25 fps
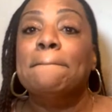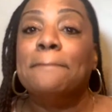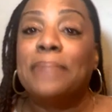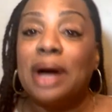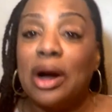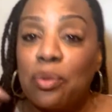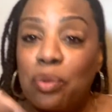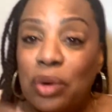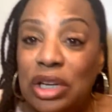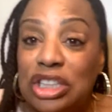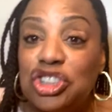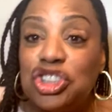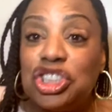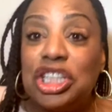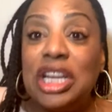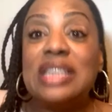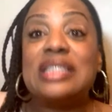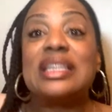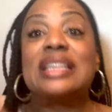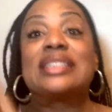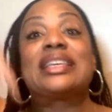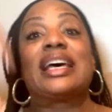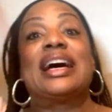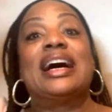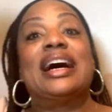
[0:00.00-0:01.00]
But when
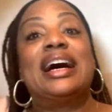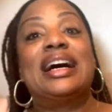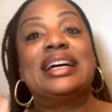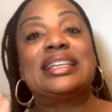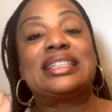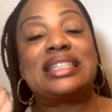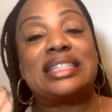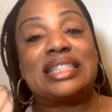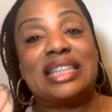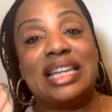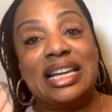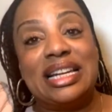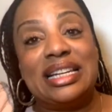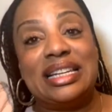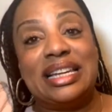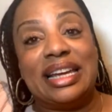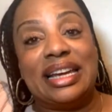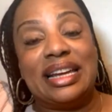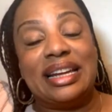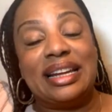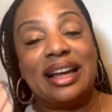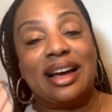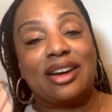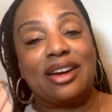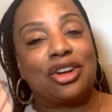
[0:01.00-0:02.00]
Jesus
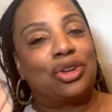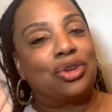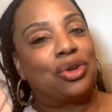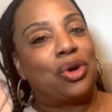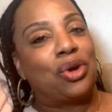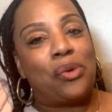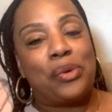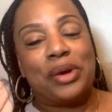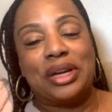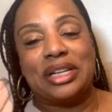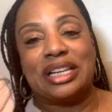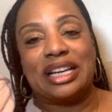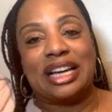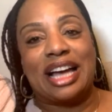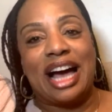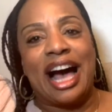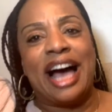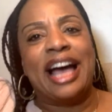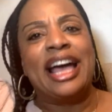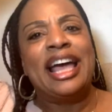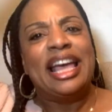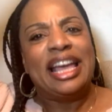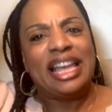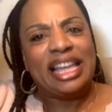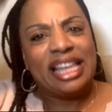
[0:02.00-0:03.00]
ascended, glory to
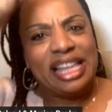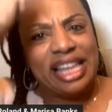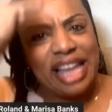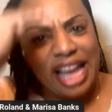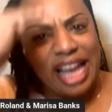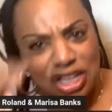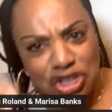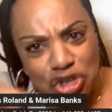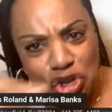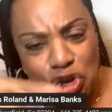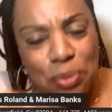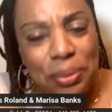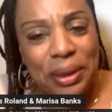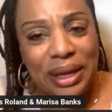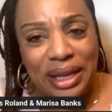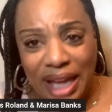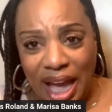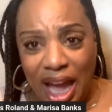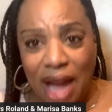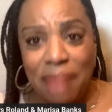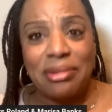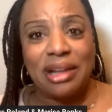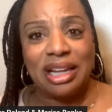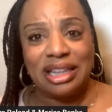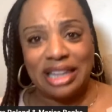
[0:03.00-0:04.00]
God, guess who
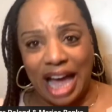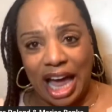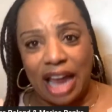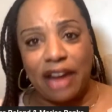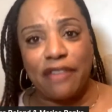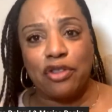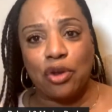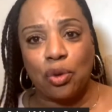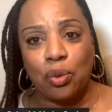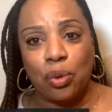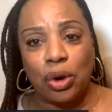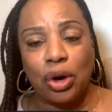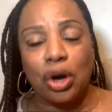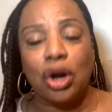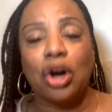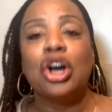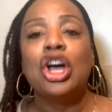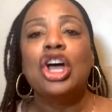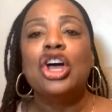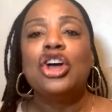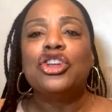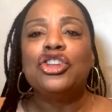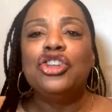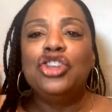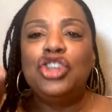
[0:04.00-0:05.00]
became the light of the world?
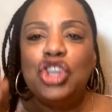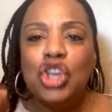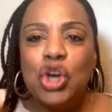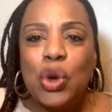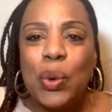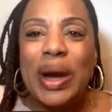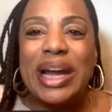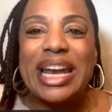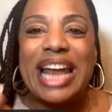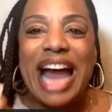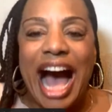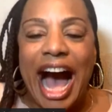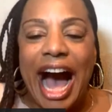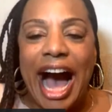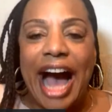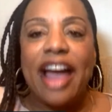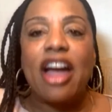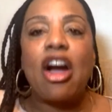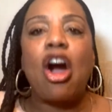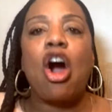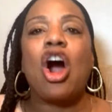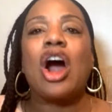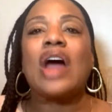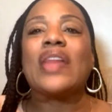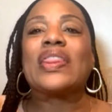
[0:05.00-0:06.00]
You and
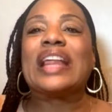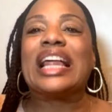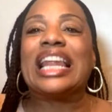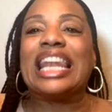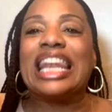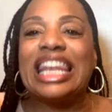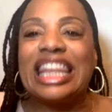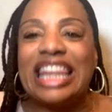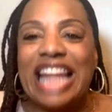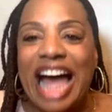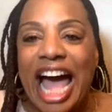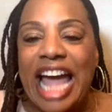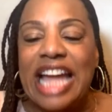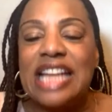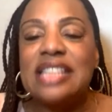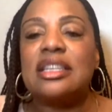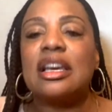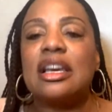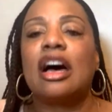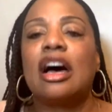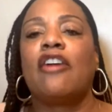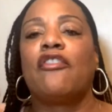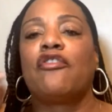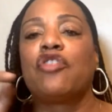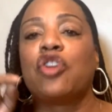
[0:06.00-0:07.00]
I are the light
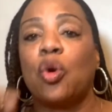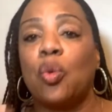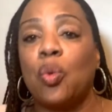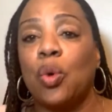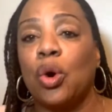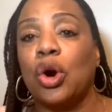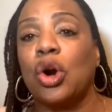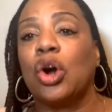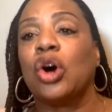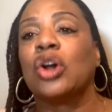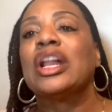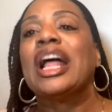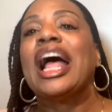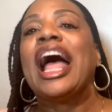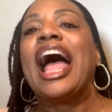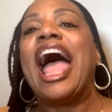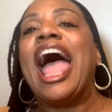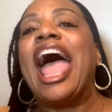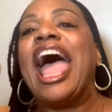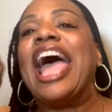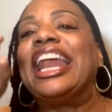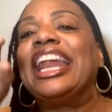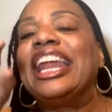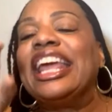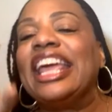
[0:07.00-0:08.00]
of the world.
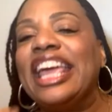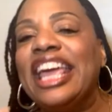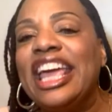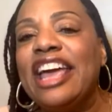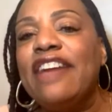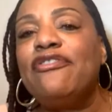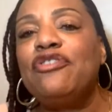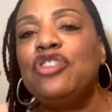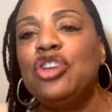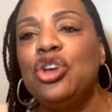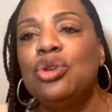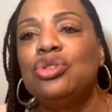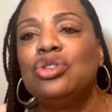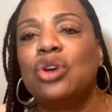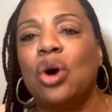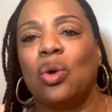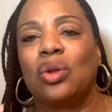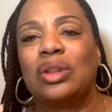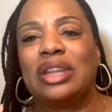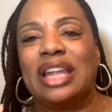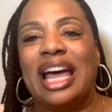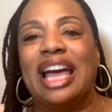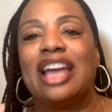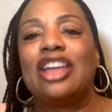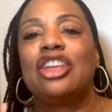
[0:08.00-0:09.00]
And if you
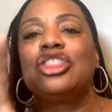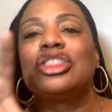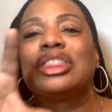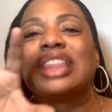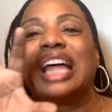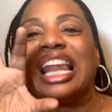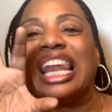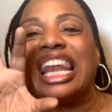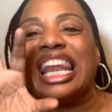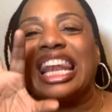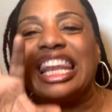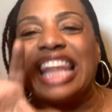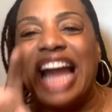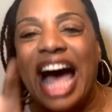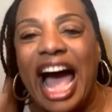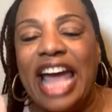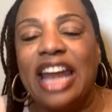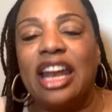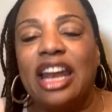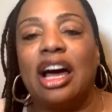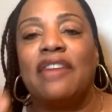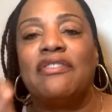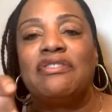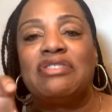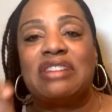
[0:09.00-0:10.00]
don't let the
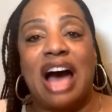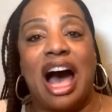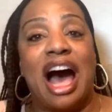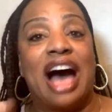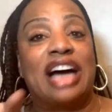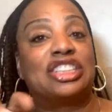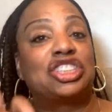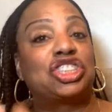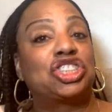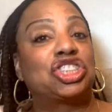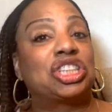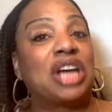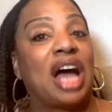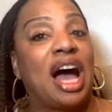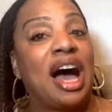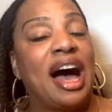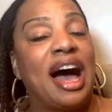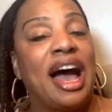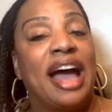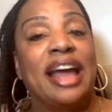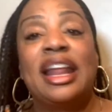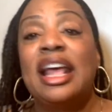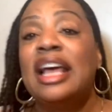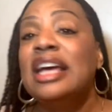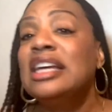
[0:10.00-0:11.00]
light of God
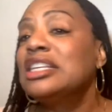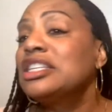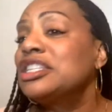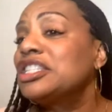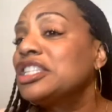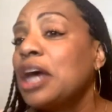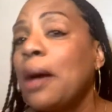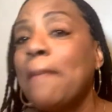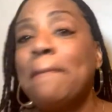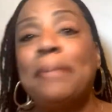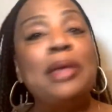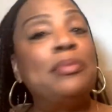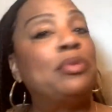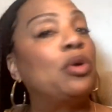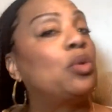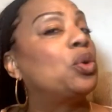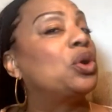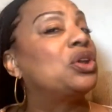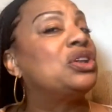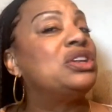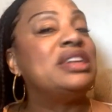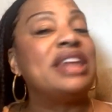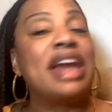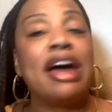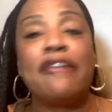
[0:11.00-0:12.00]
shine, some people
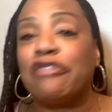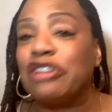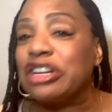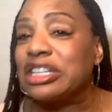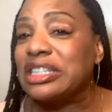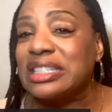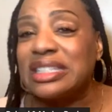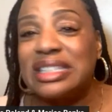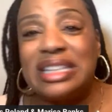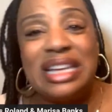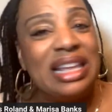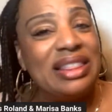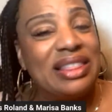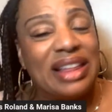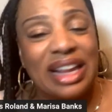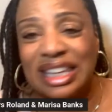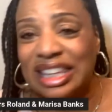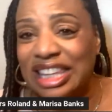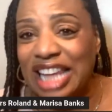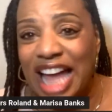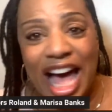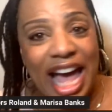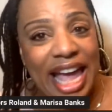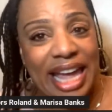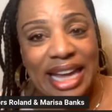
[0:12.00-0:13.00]
will never see the
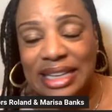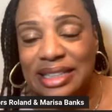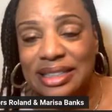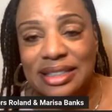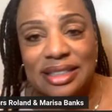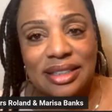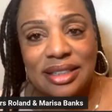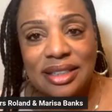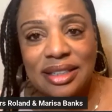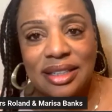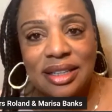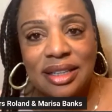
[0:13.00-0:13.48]
light.